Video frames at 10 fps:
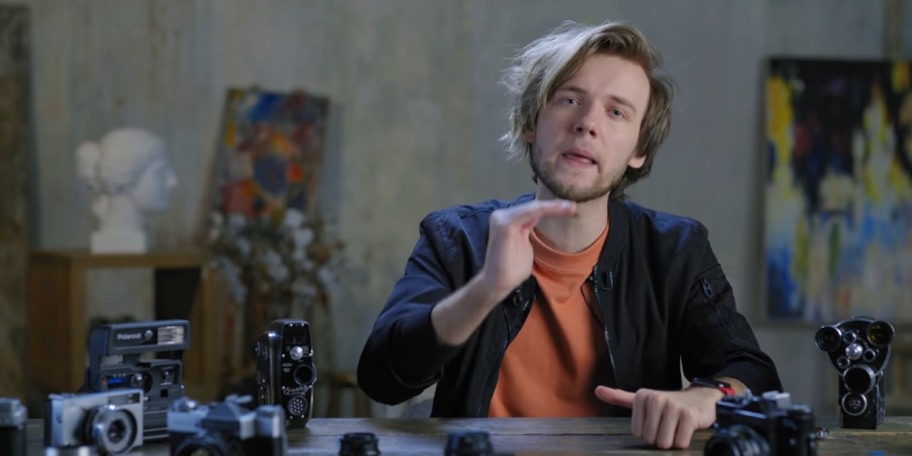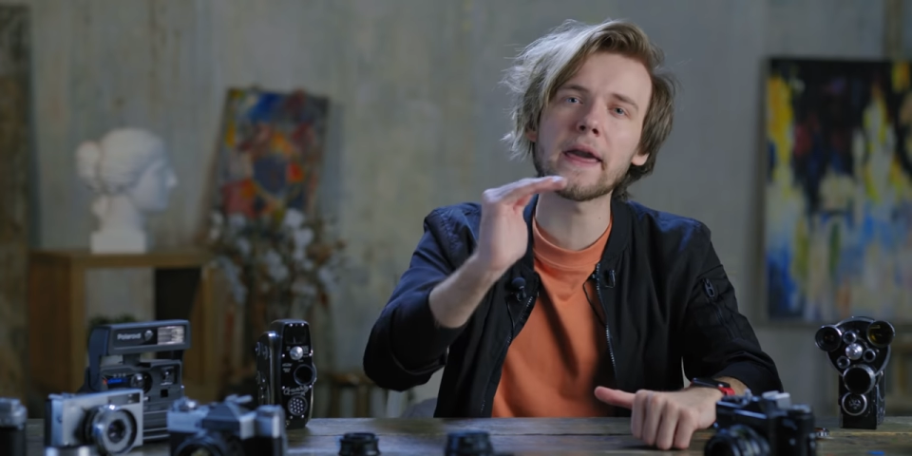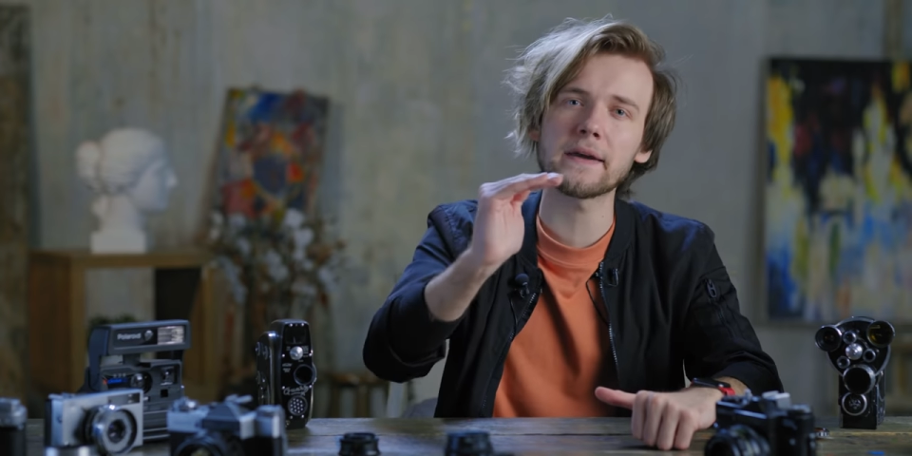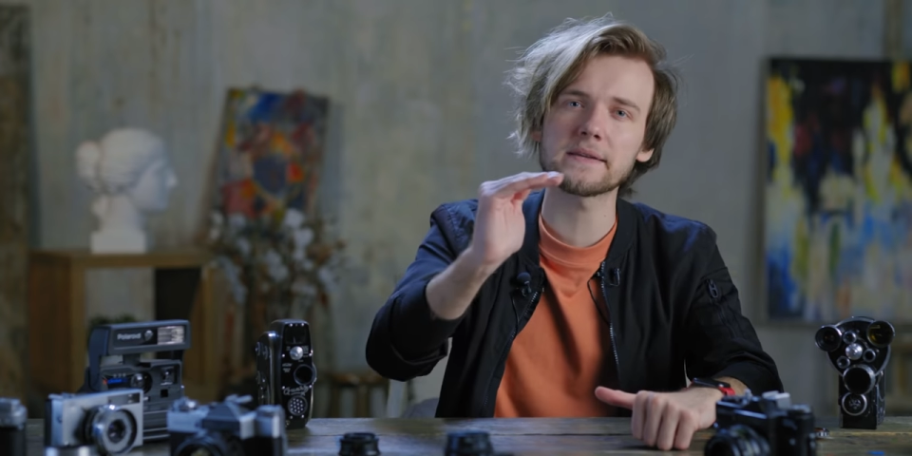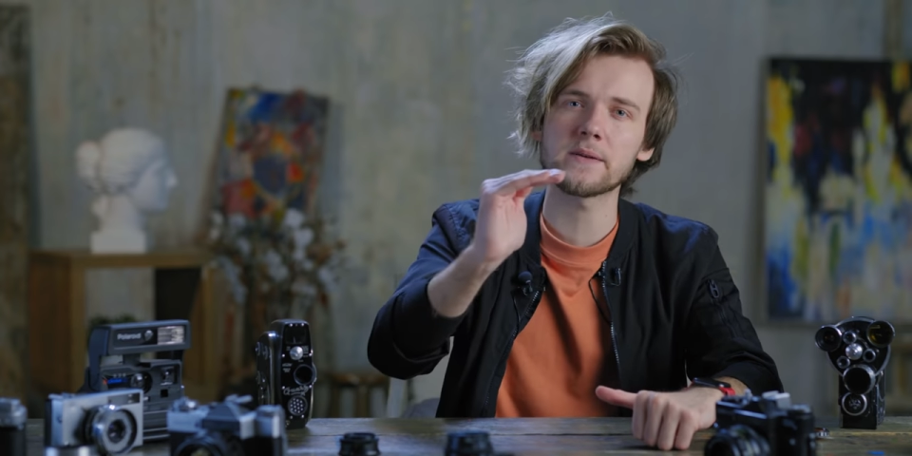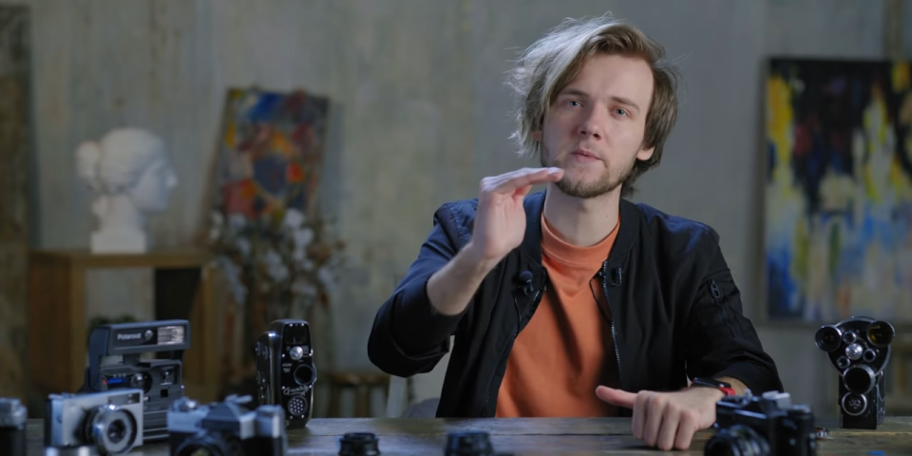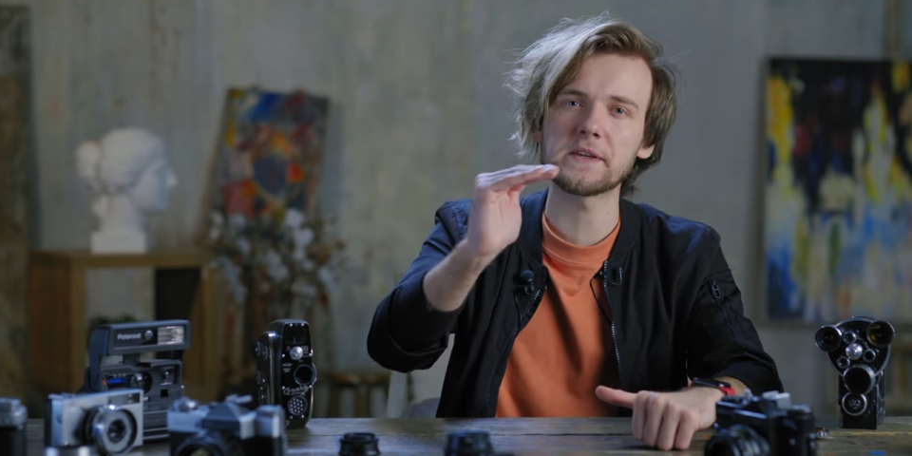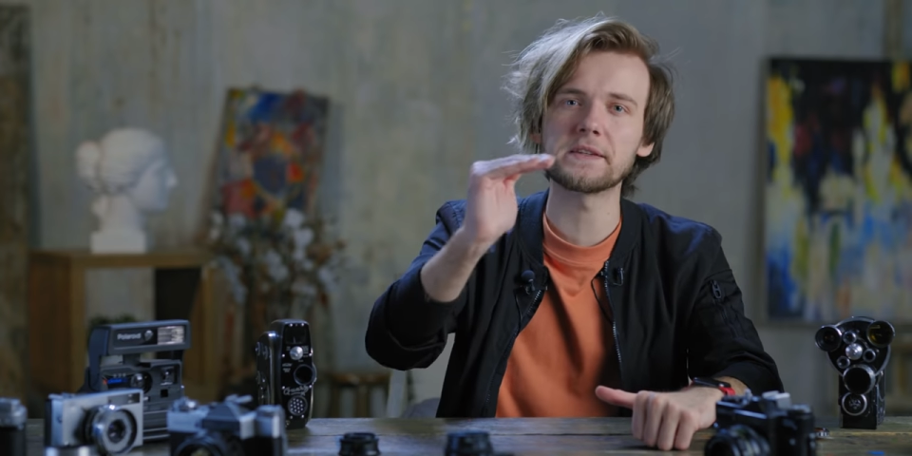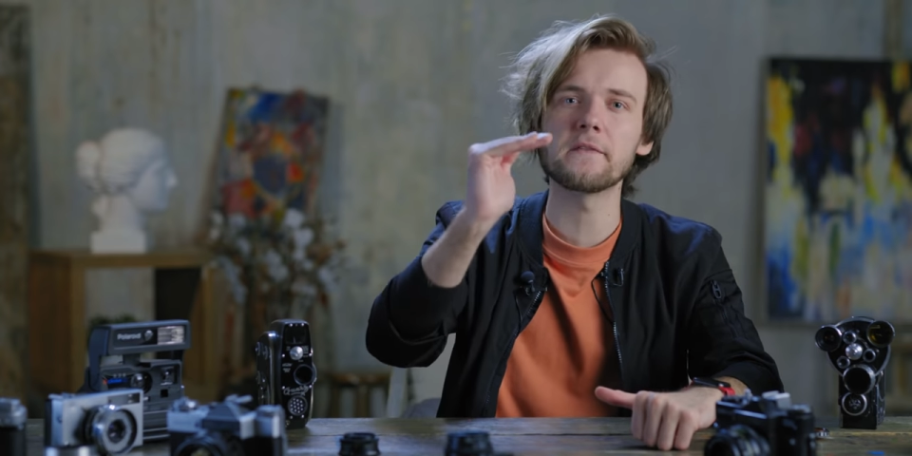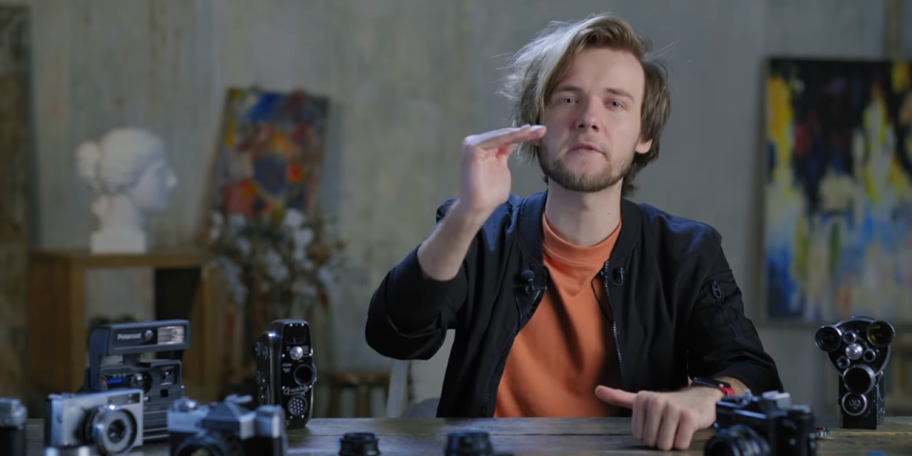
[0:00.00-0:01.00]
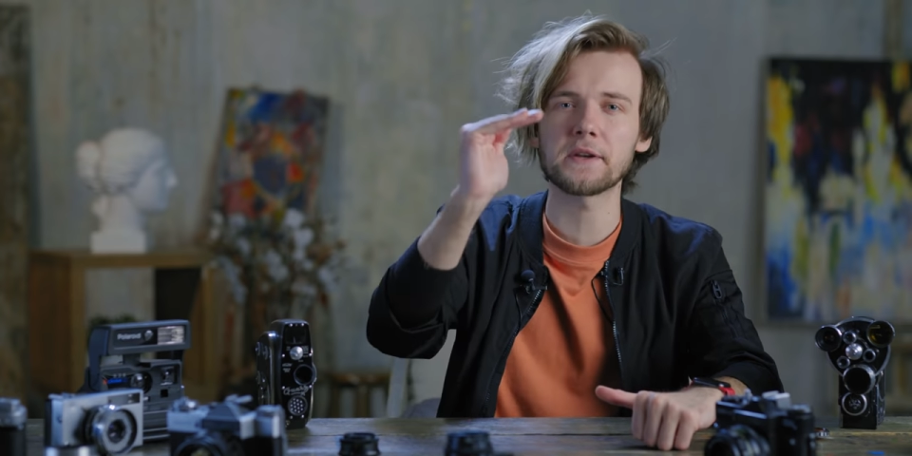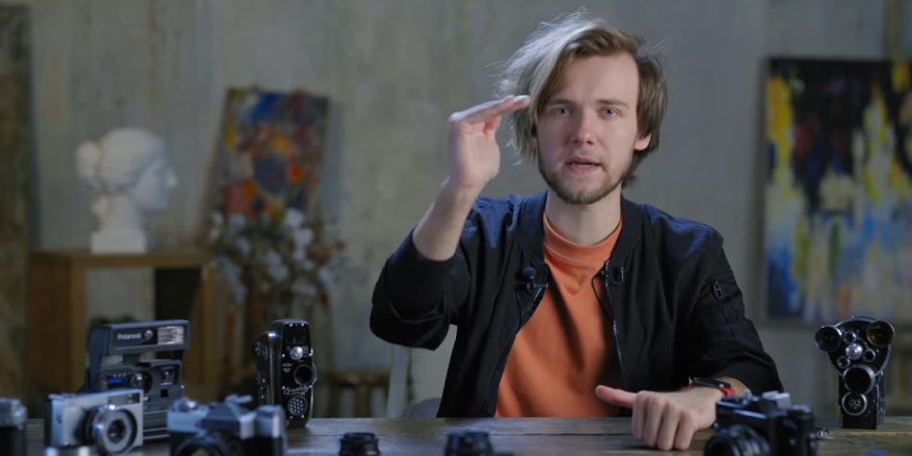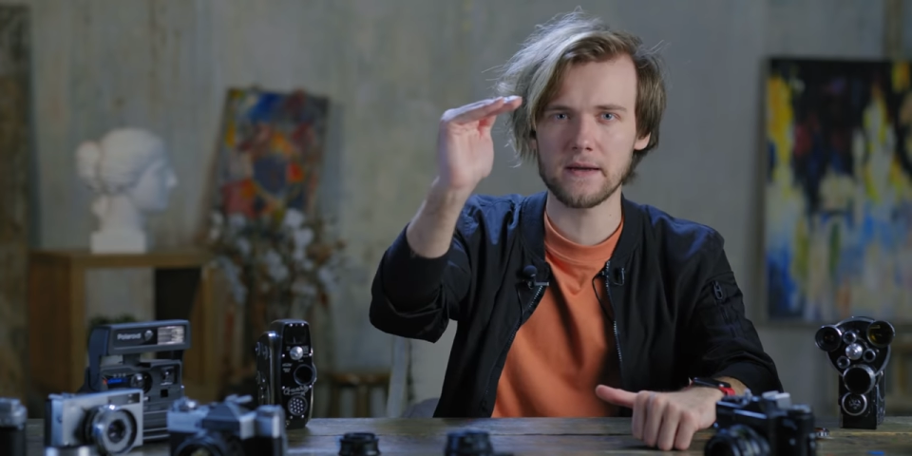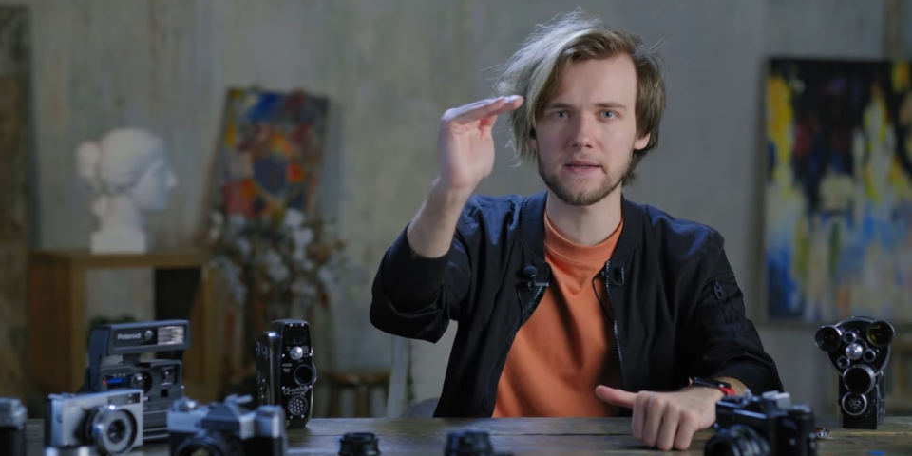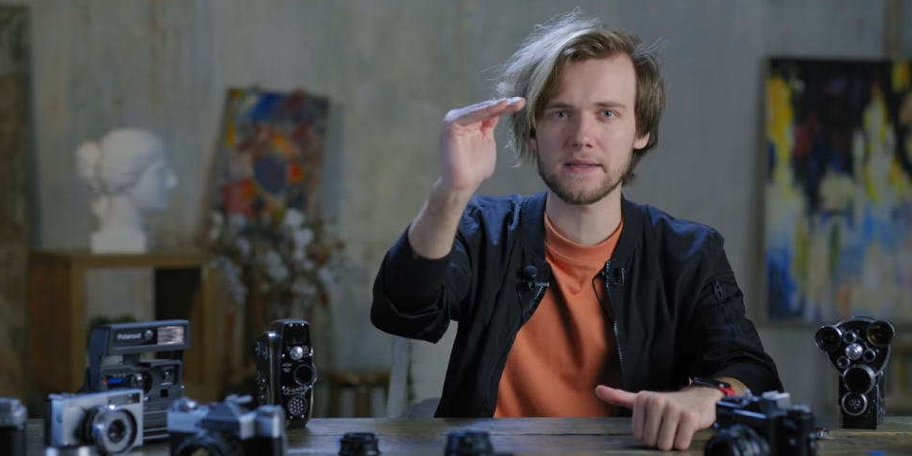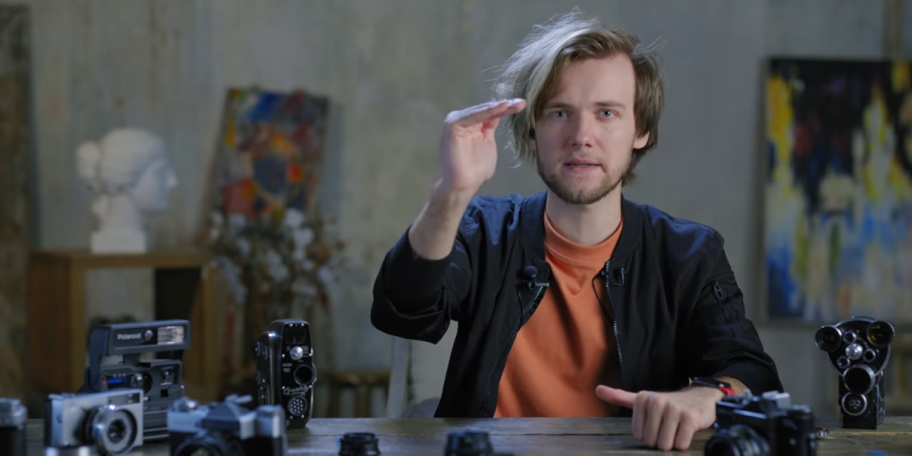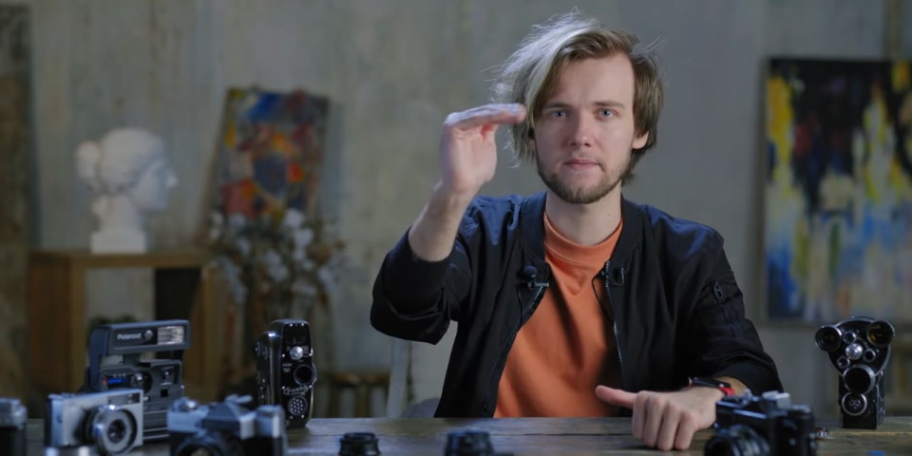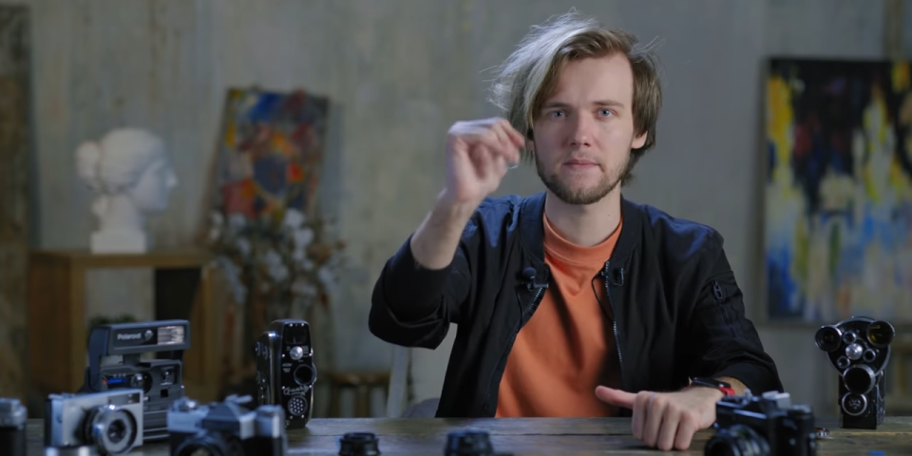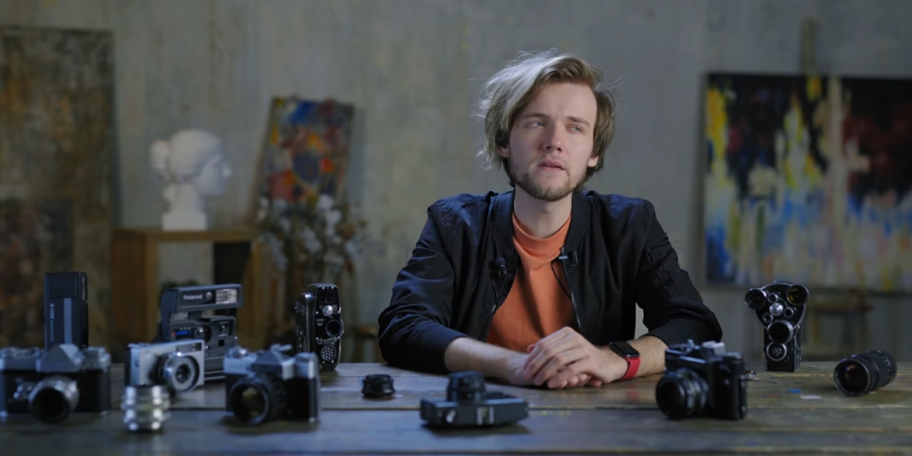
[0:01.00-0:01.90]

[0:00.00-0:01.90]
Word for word: layers with different colors.